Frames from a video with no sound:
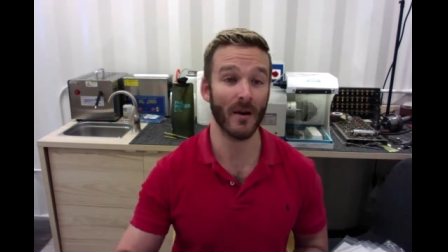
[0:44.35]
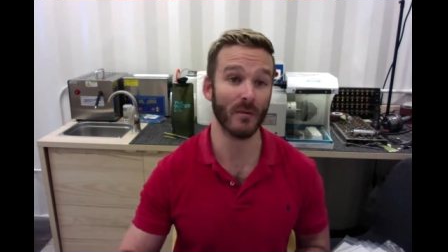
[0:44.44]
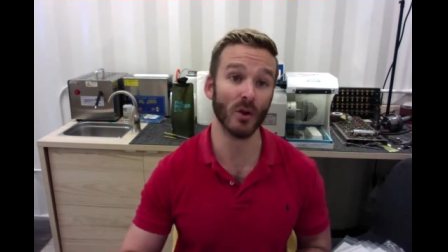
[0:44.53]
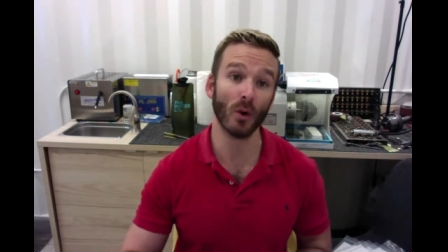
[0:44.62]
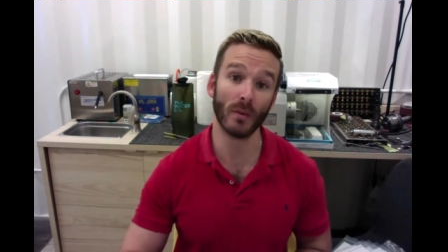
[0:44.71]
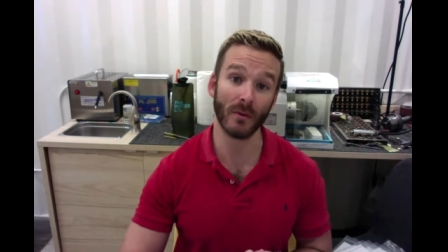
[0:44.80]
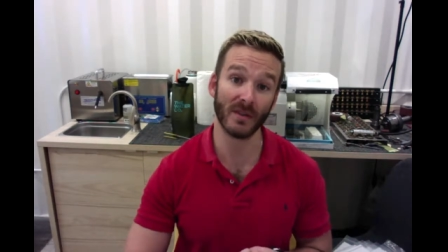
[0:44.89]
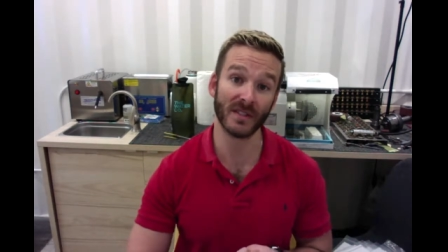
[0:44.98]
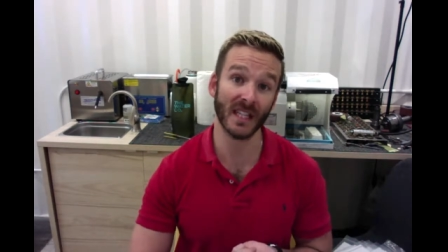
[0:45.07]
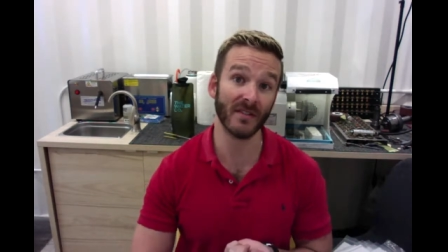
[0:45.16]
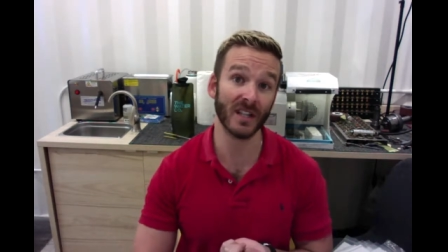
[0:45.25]
You'll be
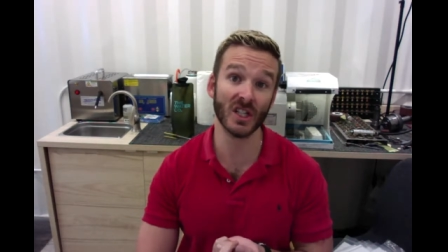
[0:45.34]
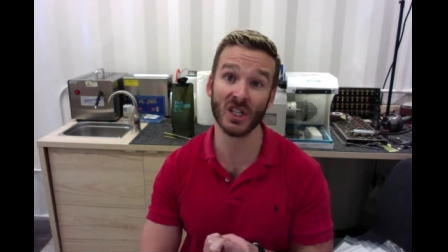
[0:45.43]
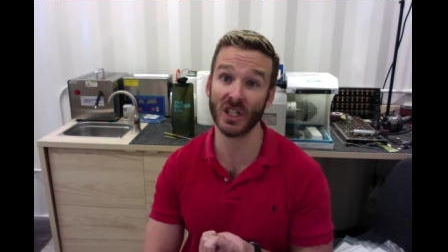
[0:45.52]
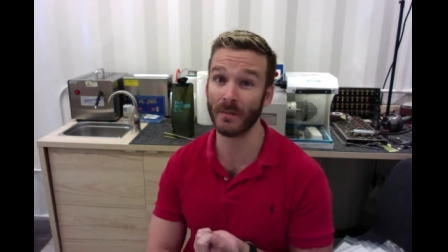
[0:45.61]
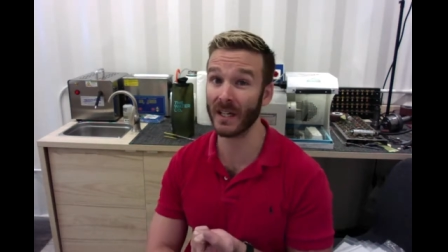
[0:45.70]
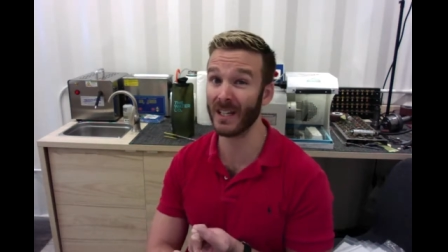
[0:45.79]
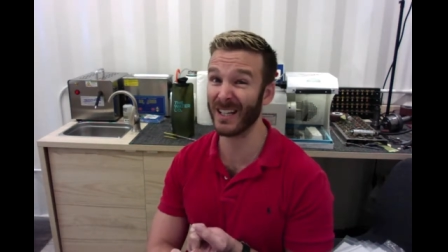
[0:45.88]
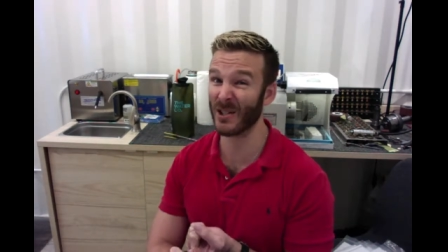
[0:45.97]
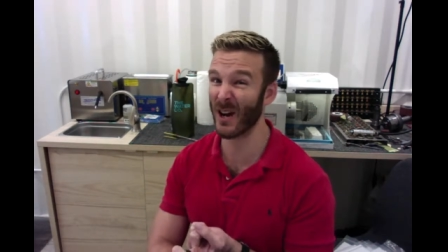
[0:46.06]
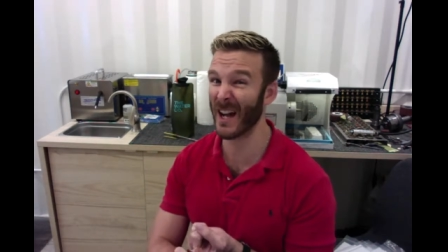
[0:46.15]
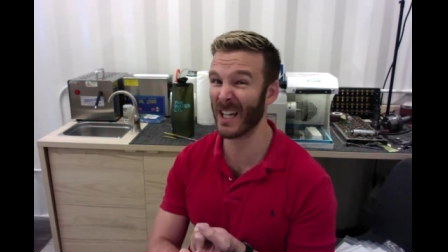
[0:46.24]
receiving shipping and
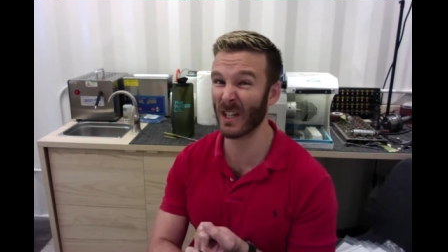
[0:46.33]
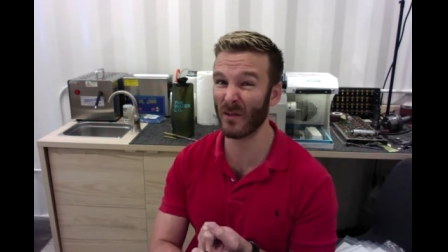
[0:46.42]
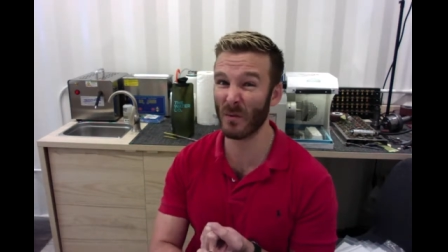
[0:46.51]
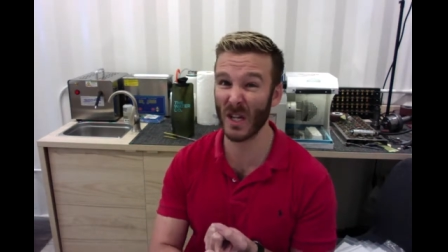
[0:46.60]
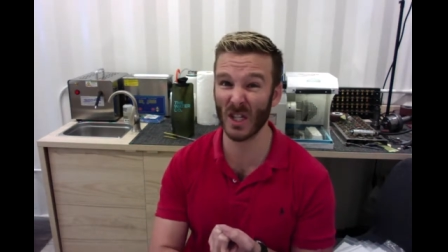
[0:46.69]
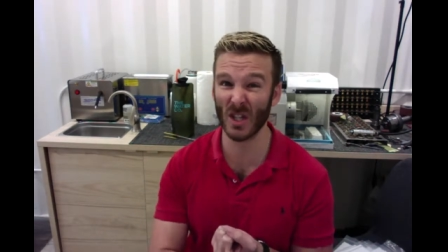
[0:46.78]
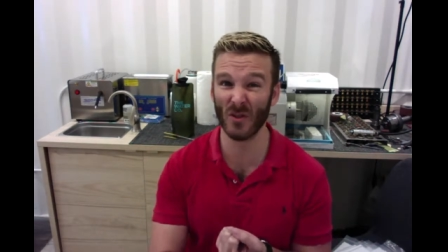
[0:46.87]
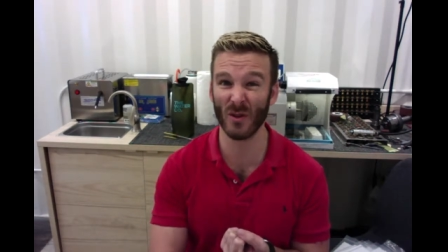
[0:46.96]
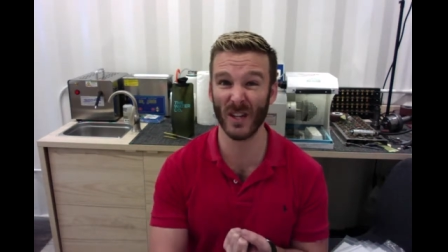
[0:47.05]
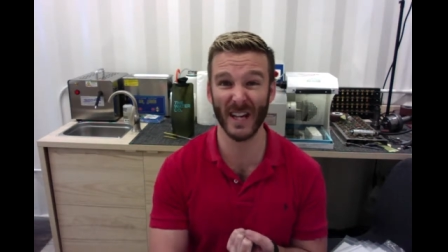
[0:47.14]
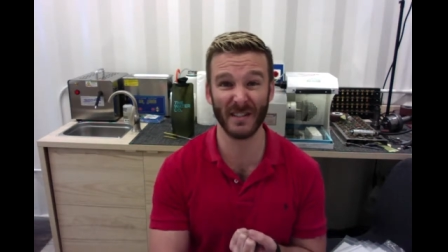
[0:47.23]
tracking information through
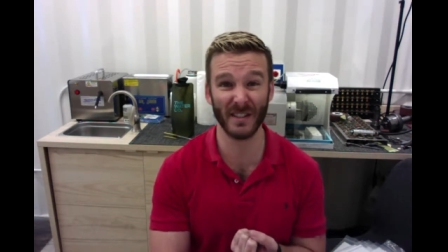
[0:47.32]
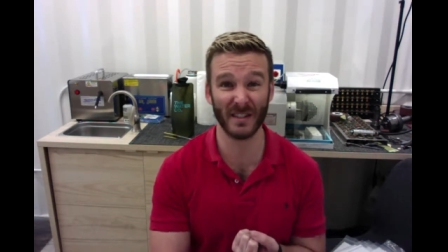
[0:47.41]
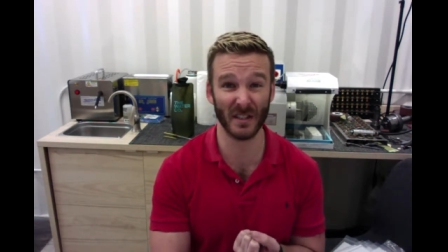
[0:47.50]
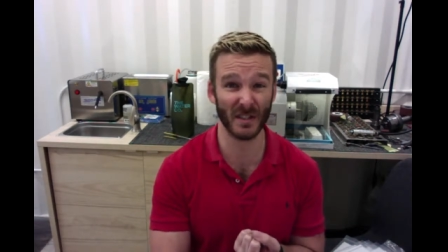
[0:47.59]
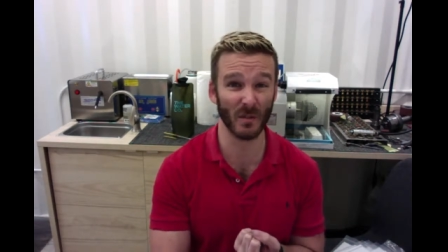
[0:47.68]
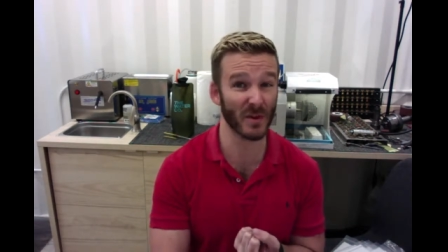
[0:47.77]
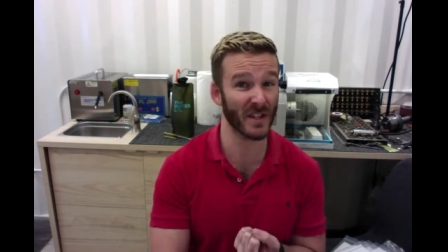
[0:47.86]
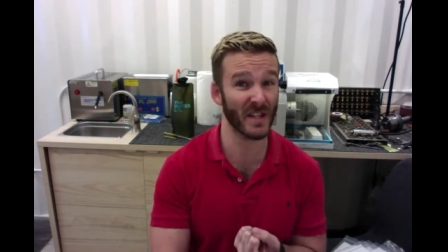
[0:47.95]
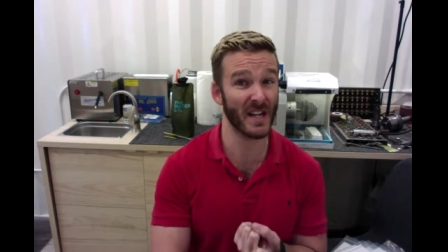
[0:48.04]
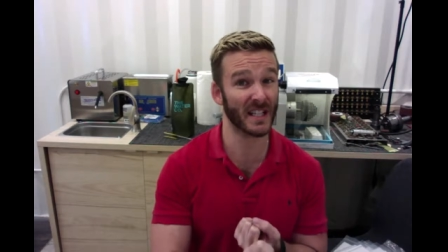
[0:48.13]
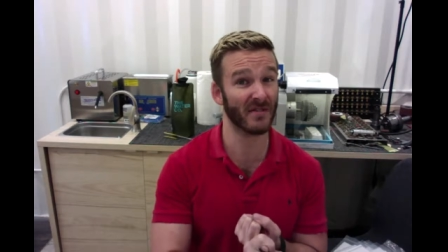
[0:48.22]
the Etsy system within
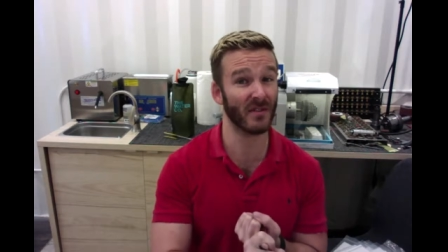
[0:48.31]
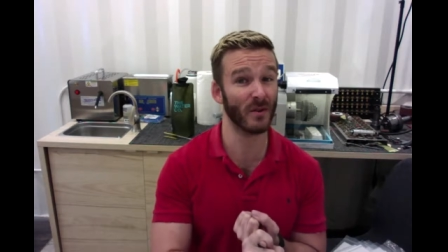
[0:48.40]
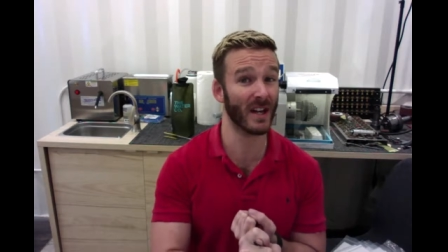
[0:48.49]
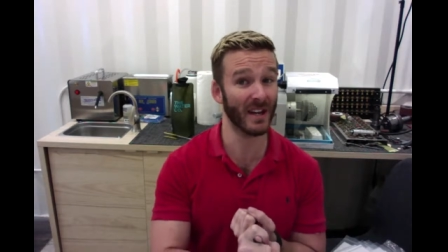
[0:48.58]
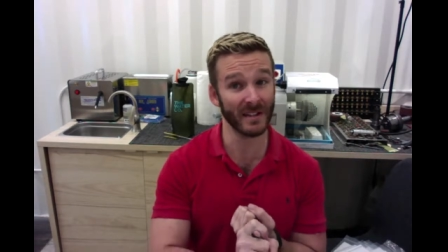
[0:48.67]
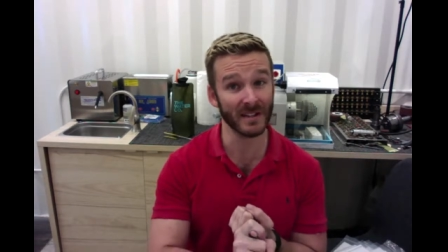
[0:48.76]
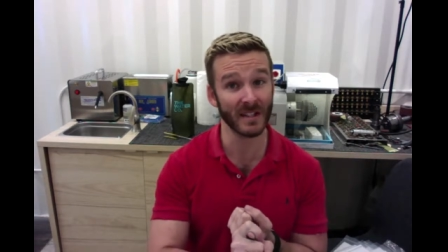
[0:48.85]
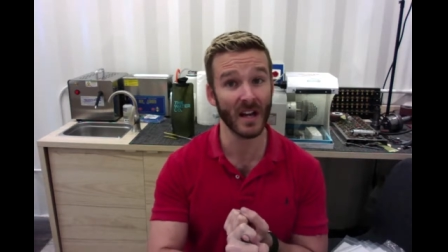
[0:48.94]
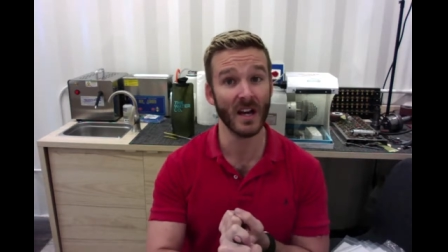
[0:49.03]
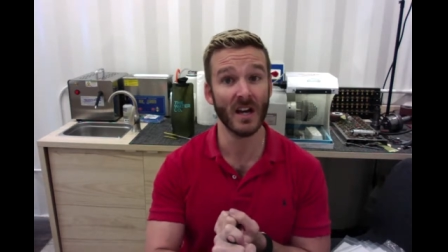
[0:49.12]
the next few days.